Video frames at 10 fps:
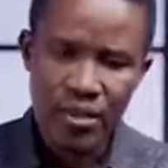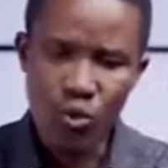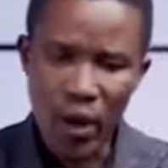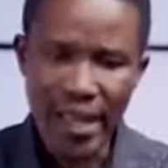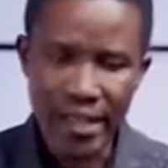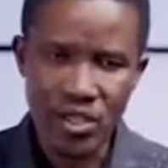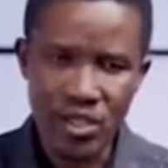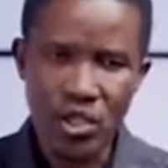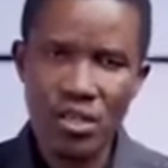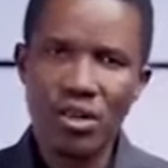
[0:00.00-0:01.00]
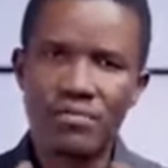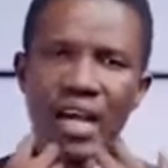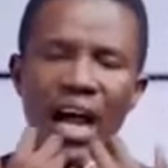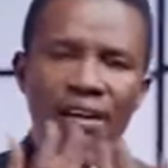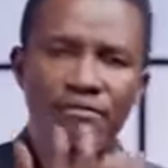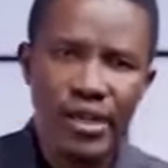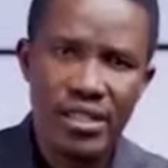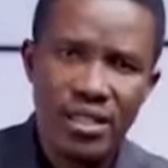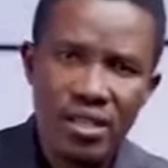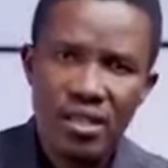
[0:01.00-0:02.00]
wage of the
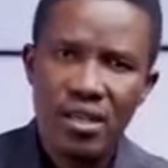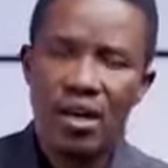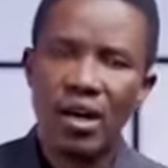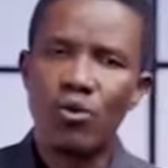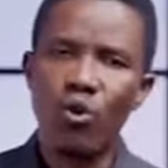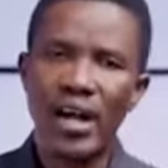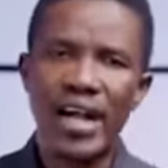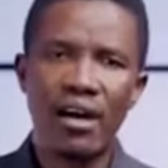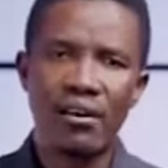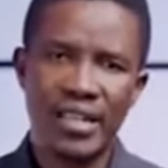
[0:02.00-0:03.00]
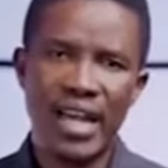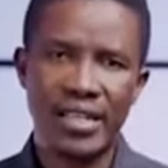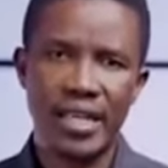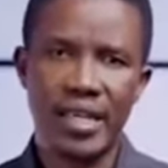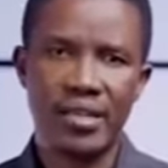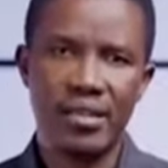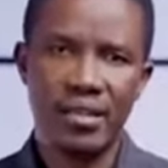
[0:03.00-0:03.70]
average worker of that day,